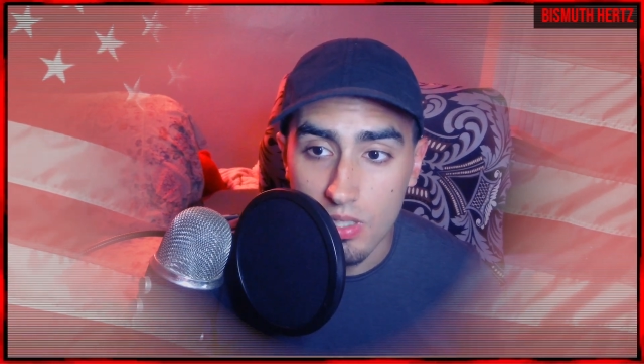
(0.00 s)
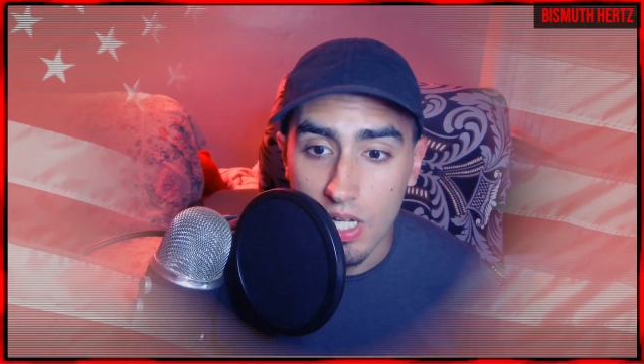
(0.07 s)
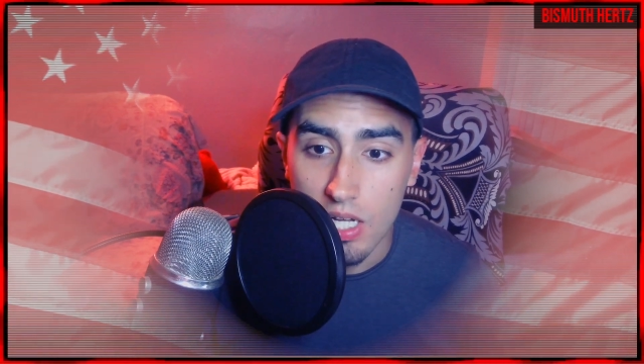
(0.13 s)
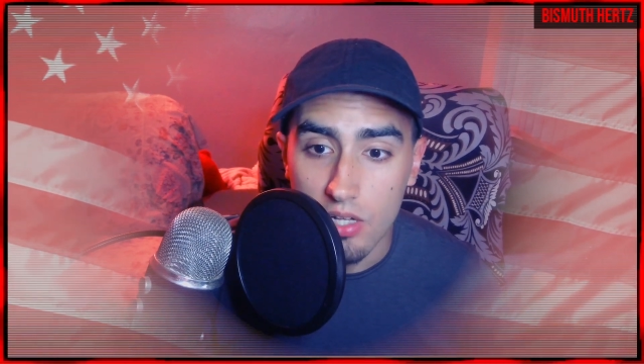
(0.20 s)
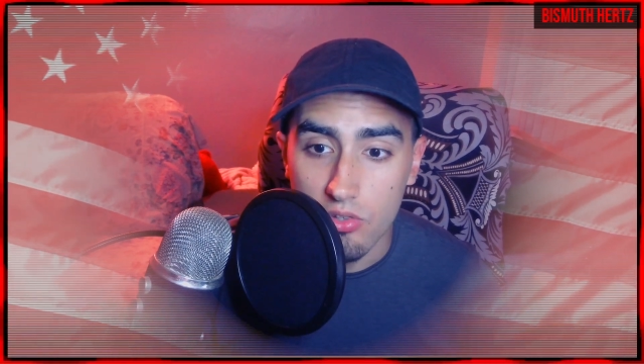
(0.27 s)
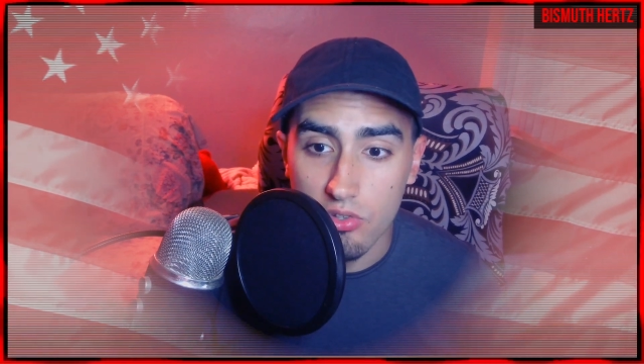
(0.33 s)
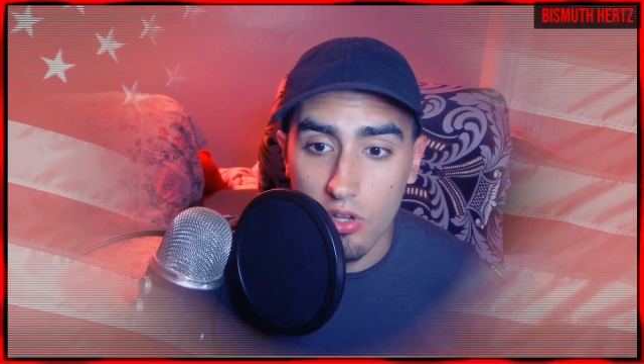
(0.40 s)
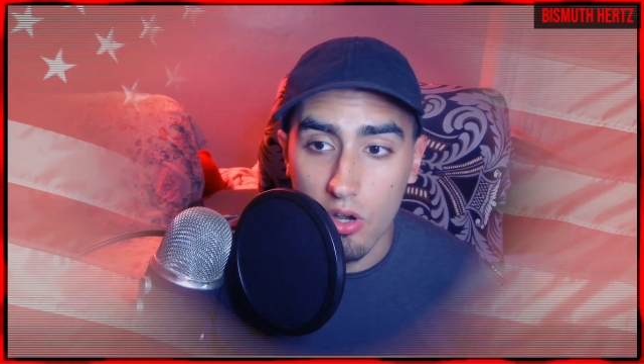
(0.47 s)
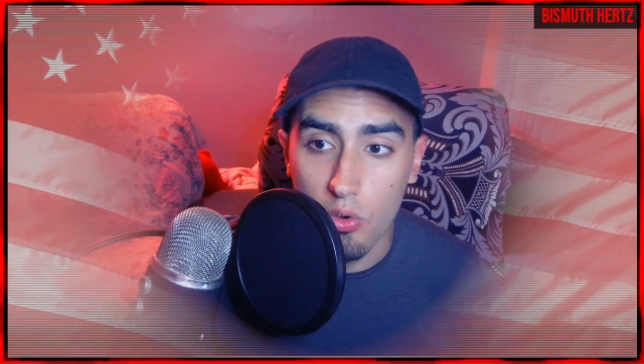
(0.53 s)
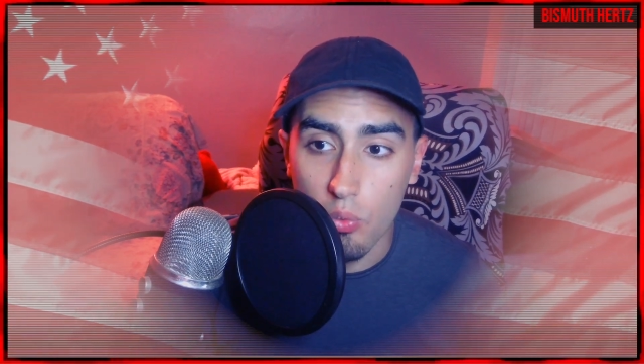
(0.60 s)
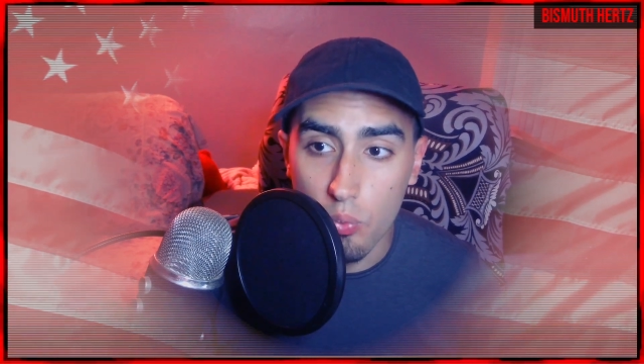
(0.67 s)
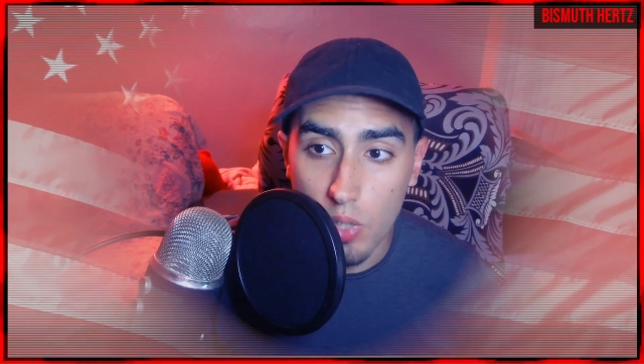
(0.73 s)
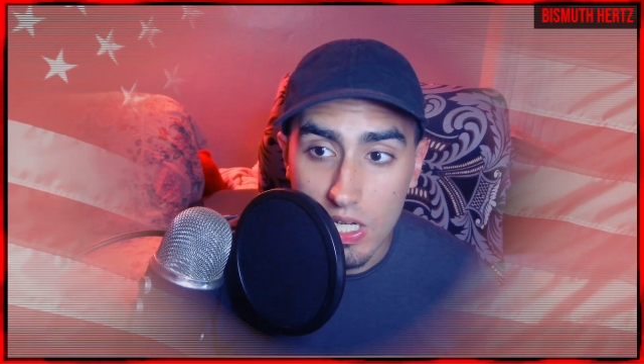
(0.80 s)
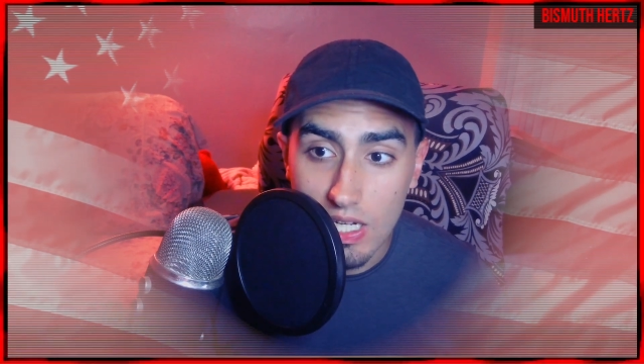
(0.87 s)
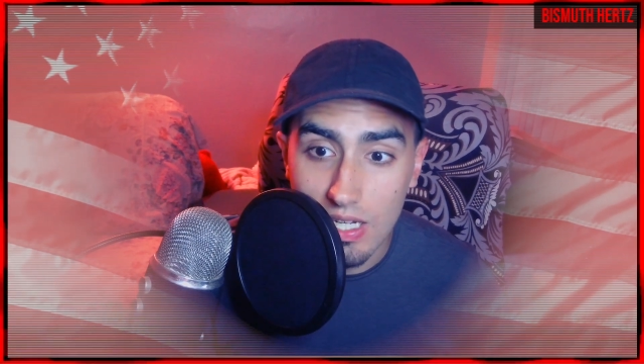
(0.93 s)
So
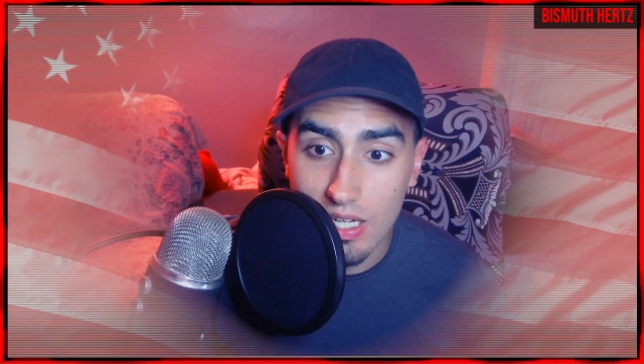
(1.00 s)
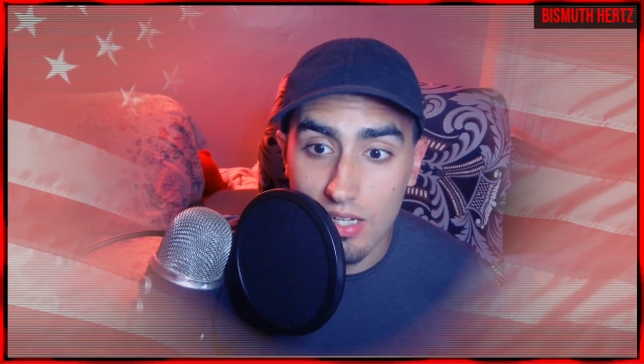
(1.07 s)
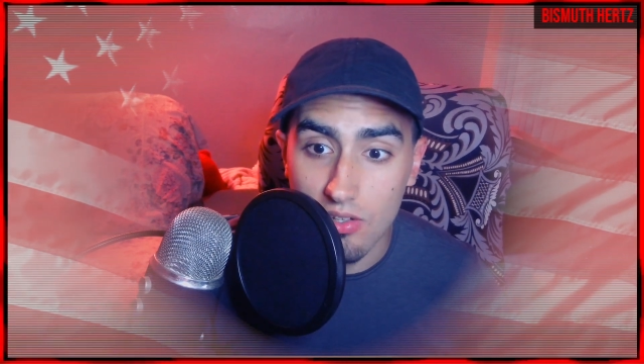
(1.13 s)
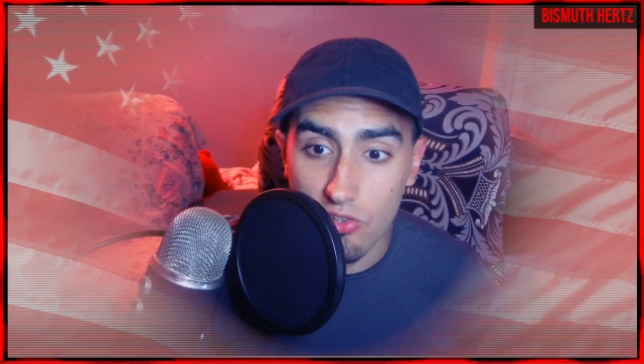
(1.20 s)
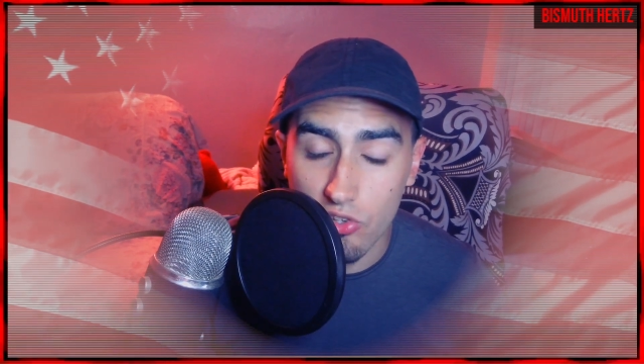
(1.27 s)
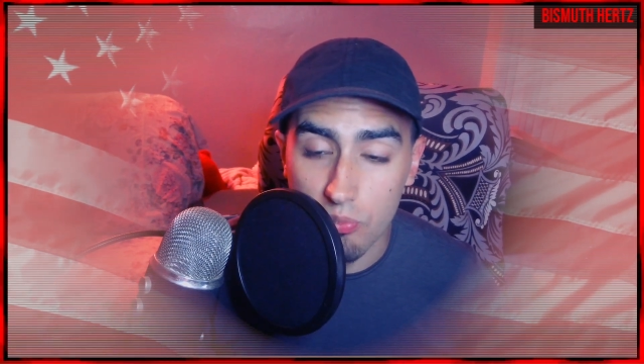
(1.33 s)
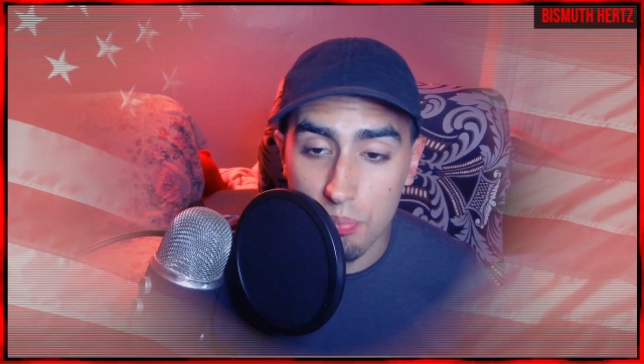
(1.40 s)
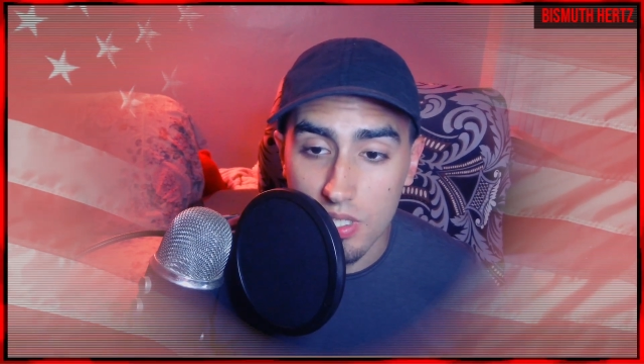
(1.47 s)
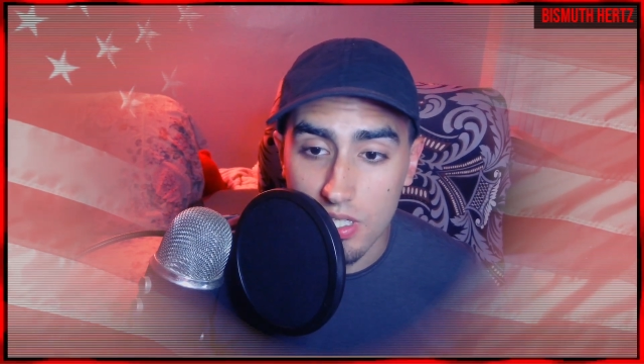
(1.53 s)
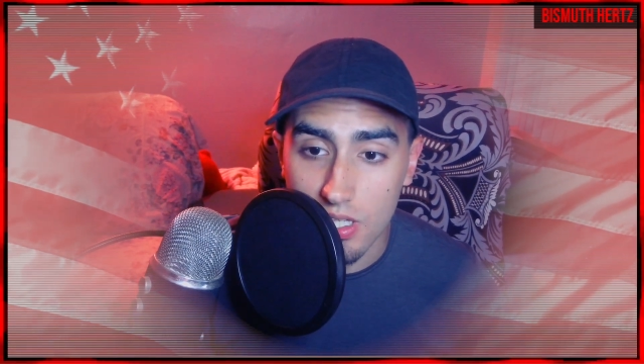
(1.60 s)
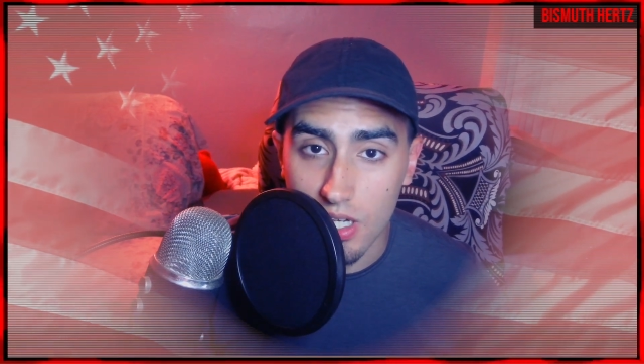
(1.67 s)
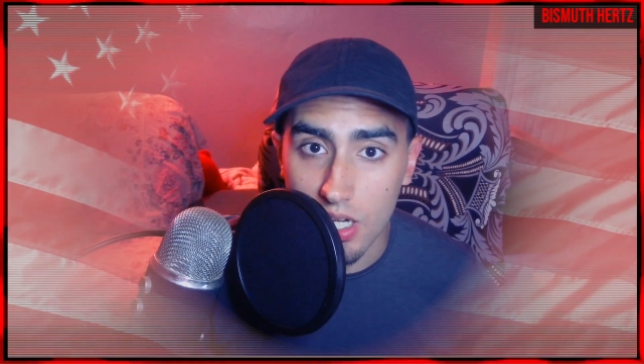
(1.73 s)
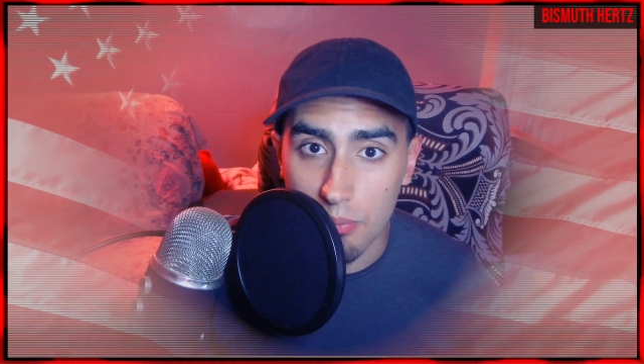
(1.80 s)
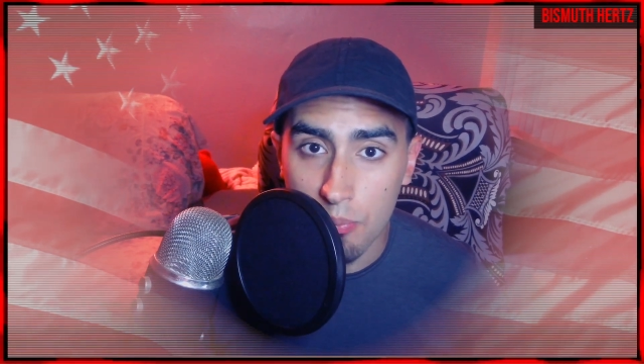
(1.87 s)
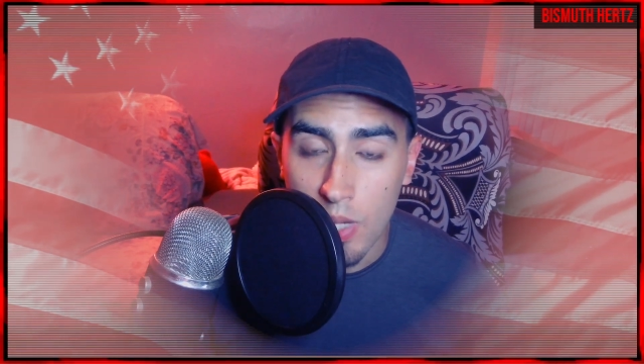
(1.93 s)
we need to speak
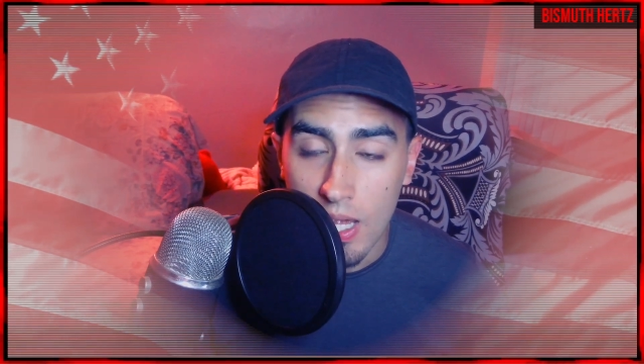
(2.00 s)
up